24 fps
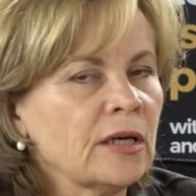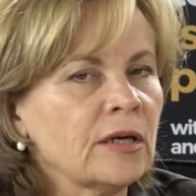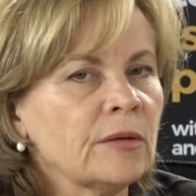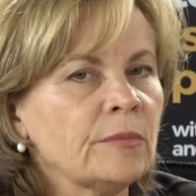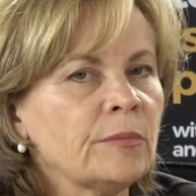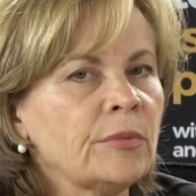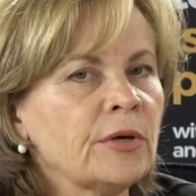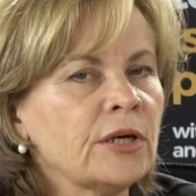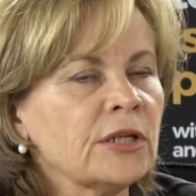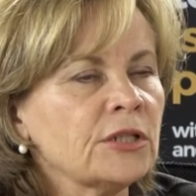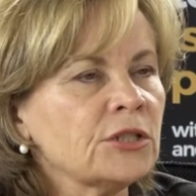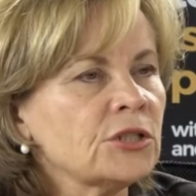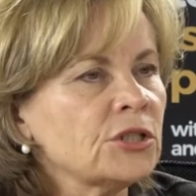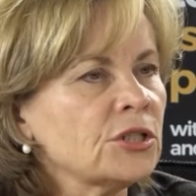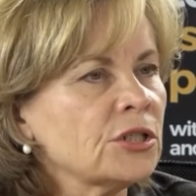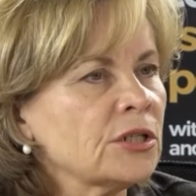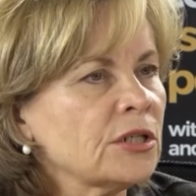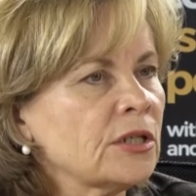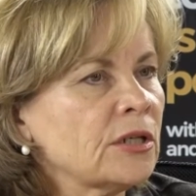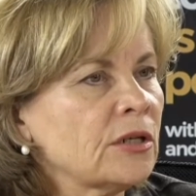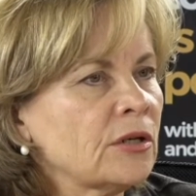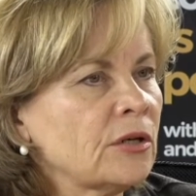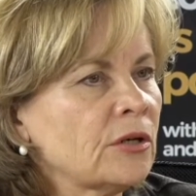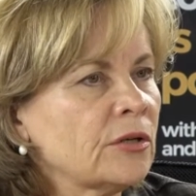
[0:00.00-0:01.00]
But
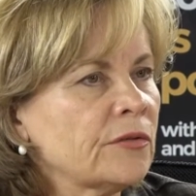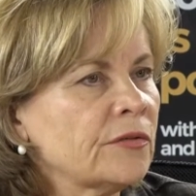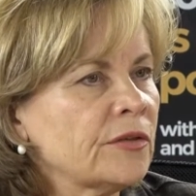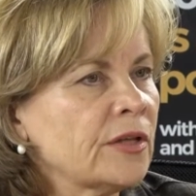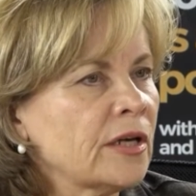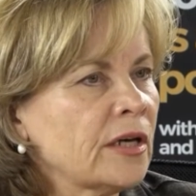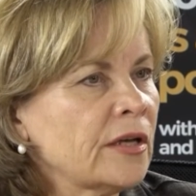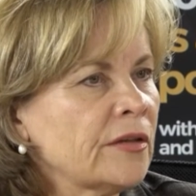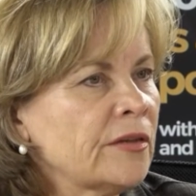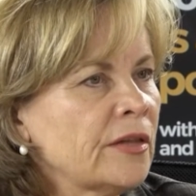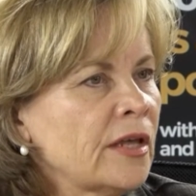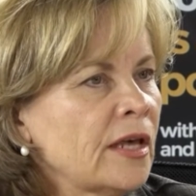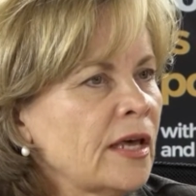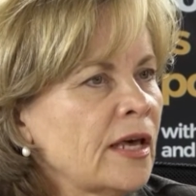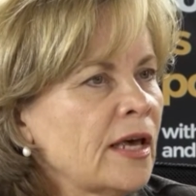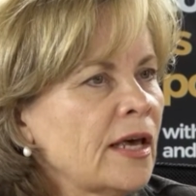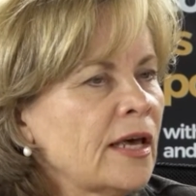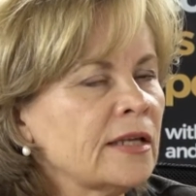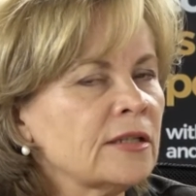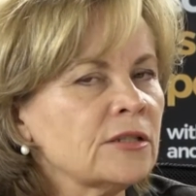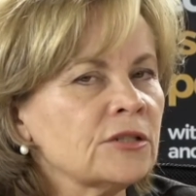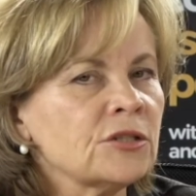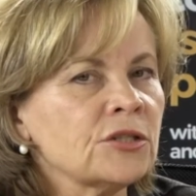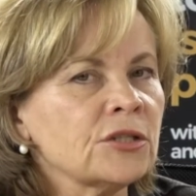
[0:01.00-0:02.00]
on the other
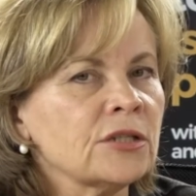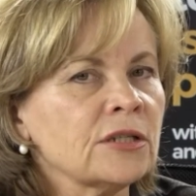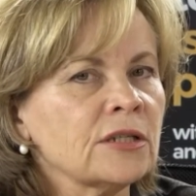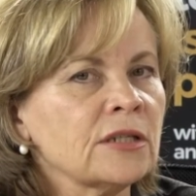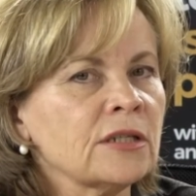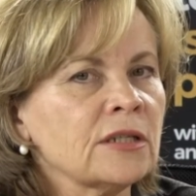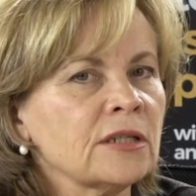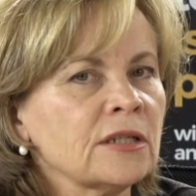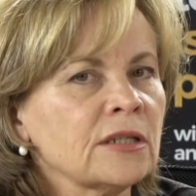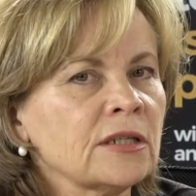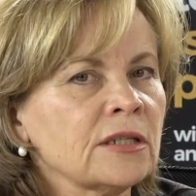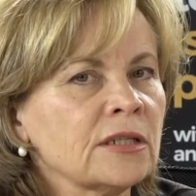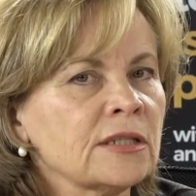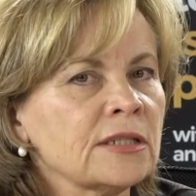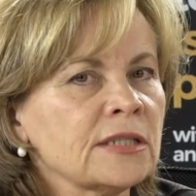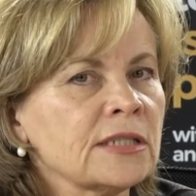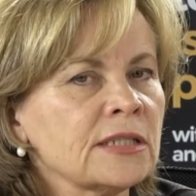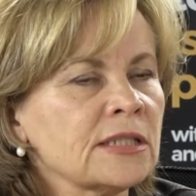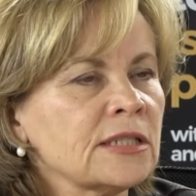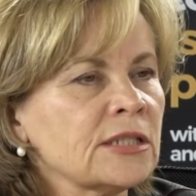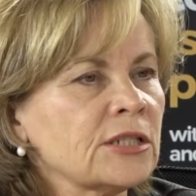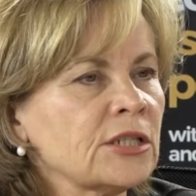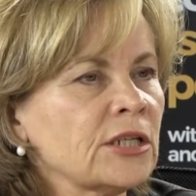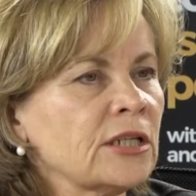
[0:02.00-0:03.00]
hand, it's
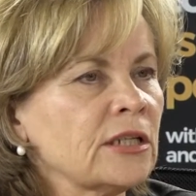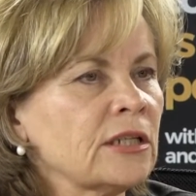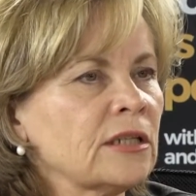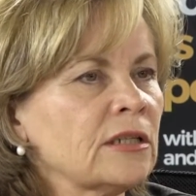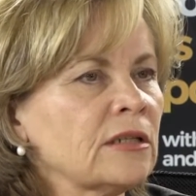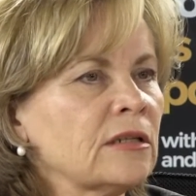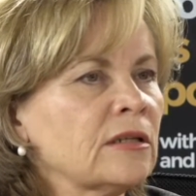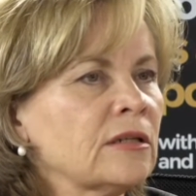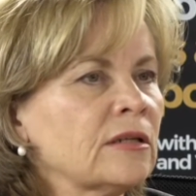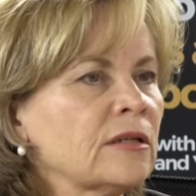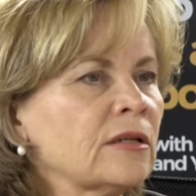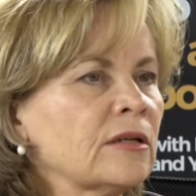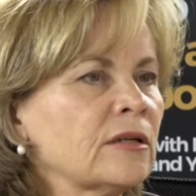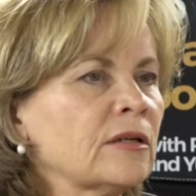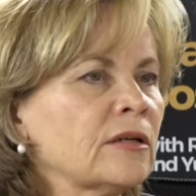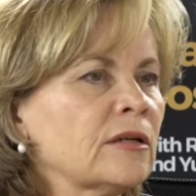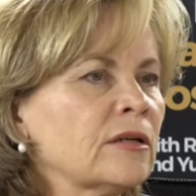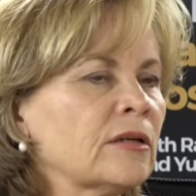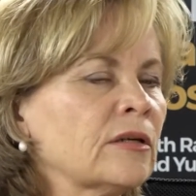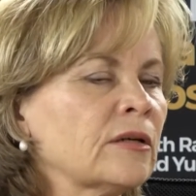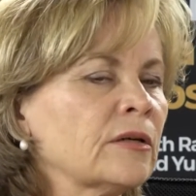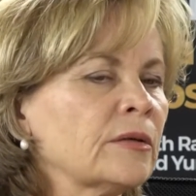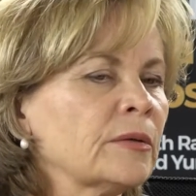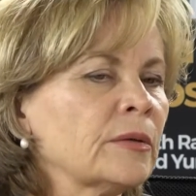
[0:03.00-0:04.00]
still
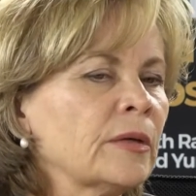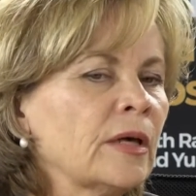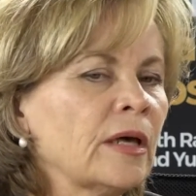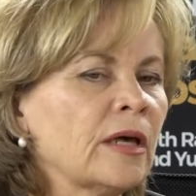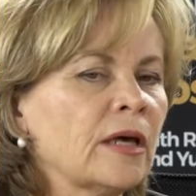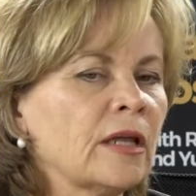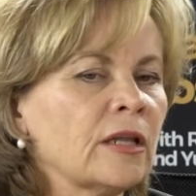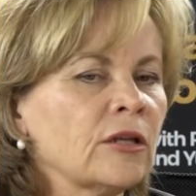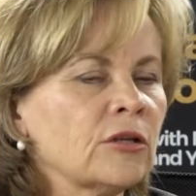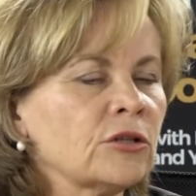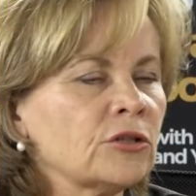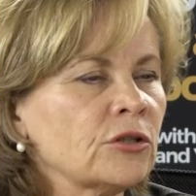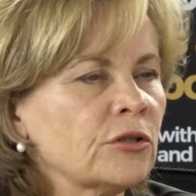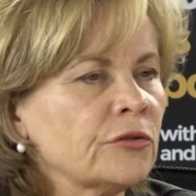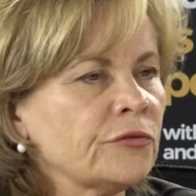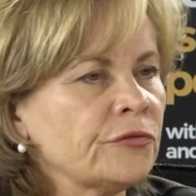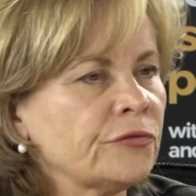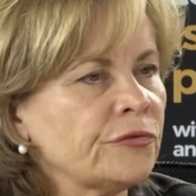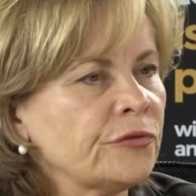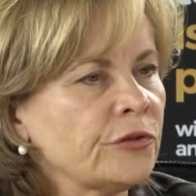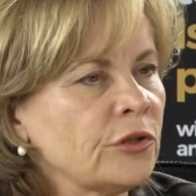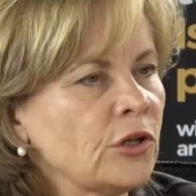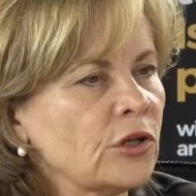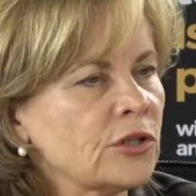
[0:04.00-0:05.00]
a lot of
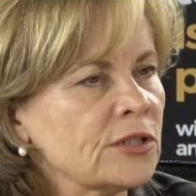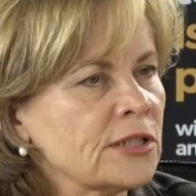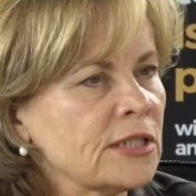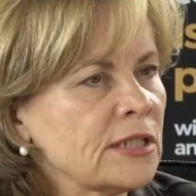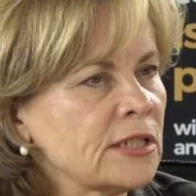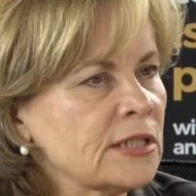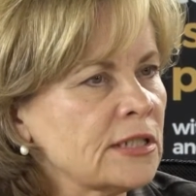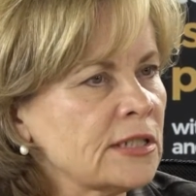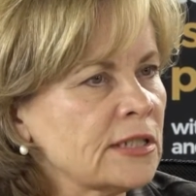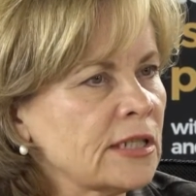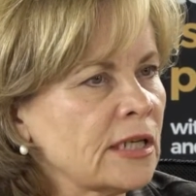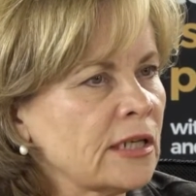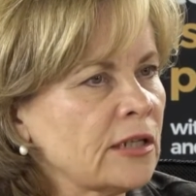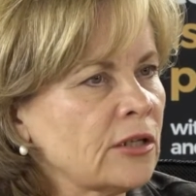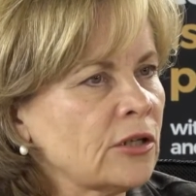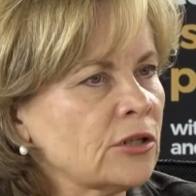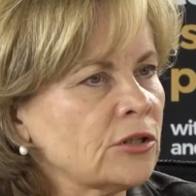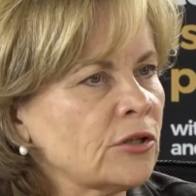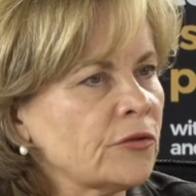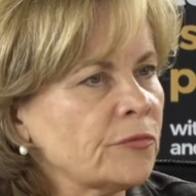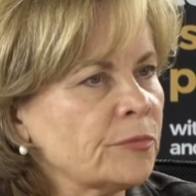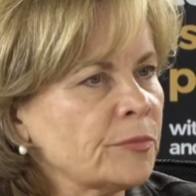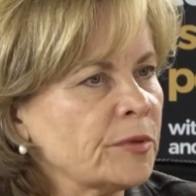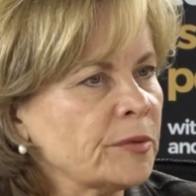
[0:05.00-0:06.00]
losses, a
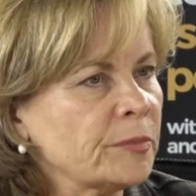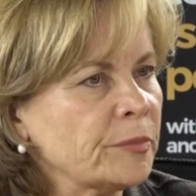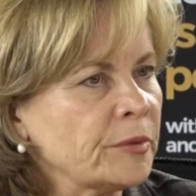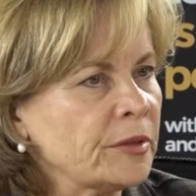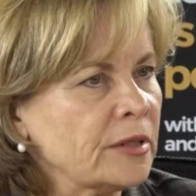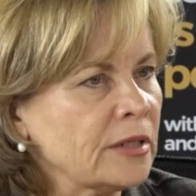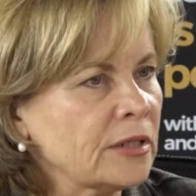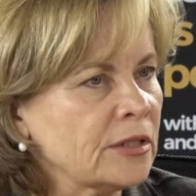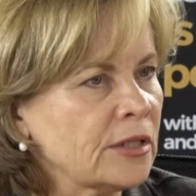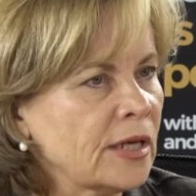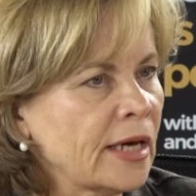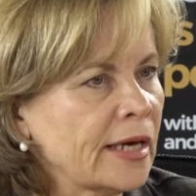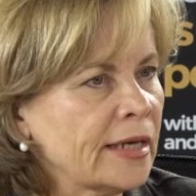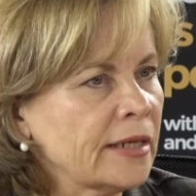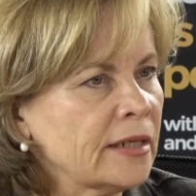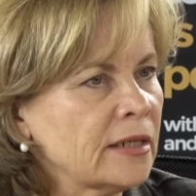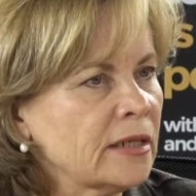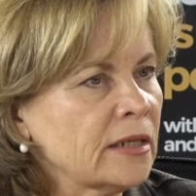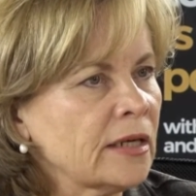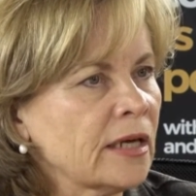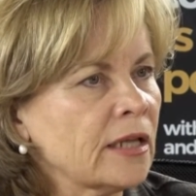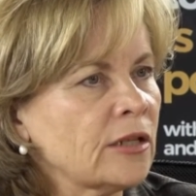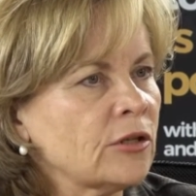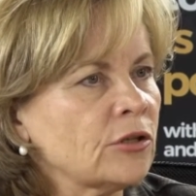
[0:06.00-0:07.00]
lot of people are
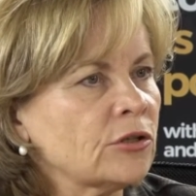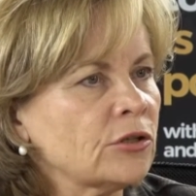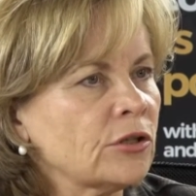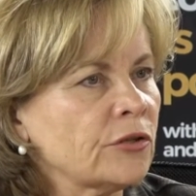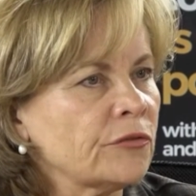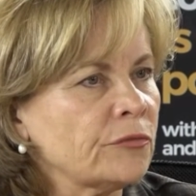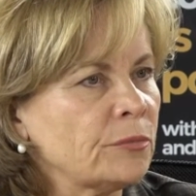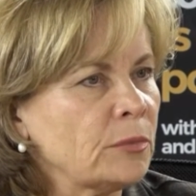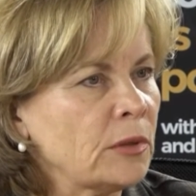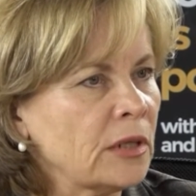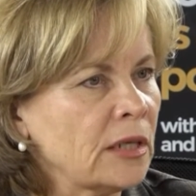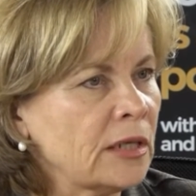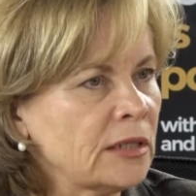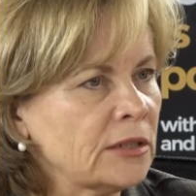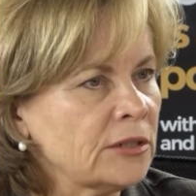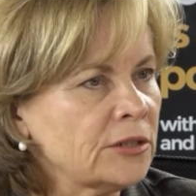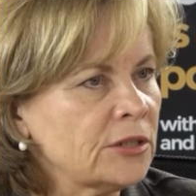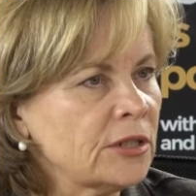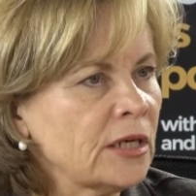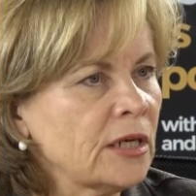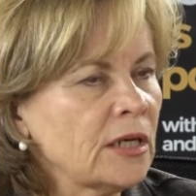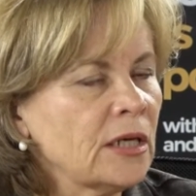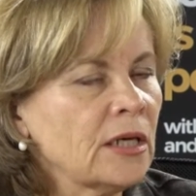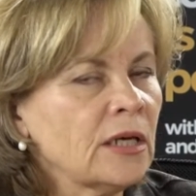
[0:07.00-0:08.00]
dying, a lot of blood.
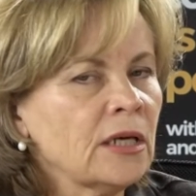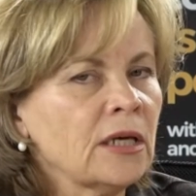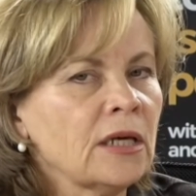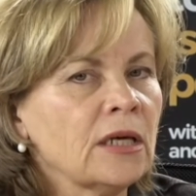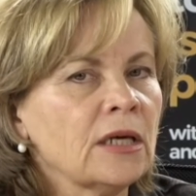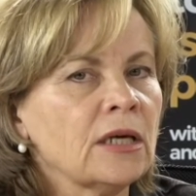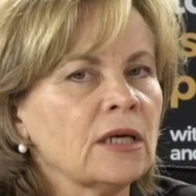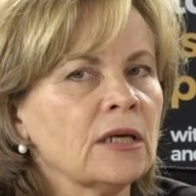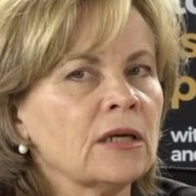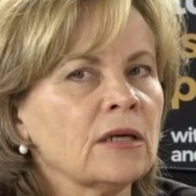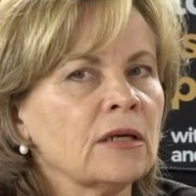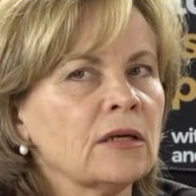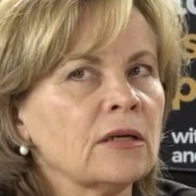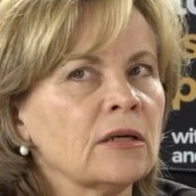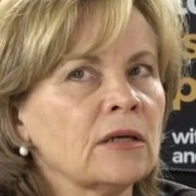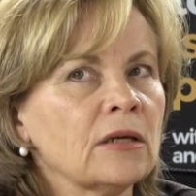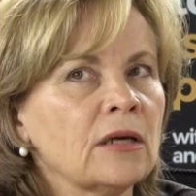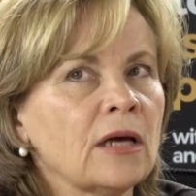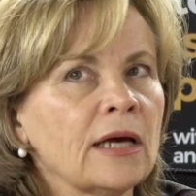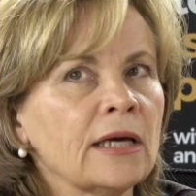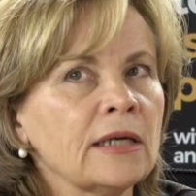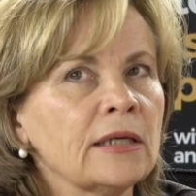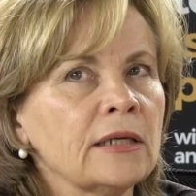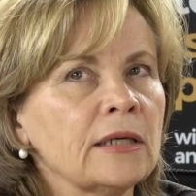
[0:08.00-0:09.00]

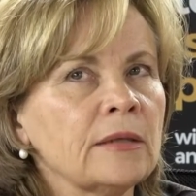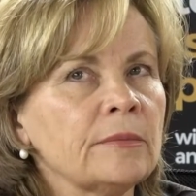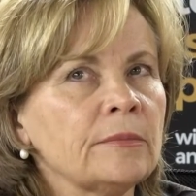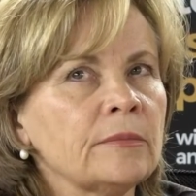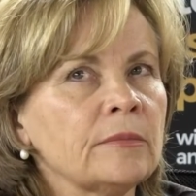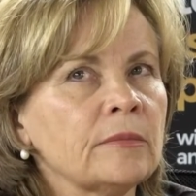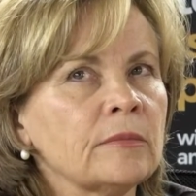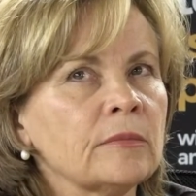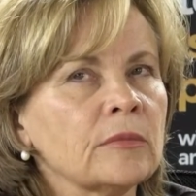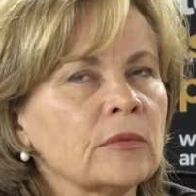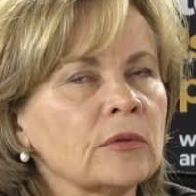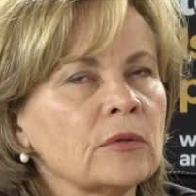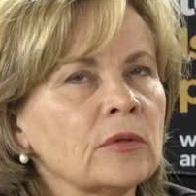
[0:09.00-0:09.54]
I am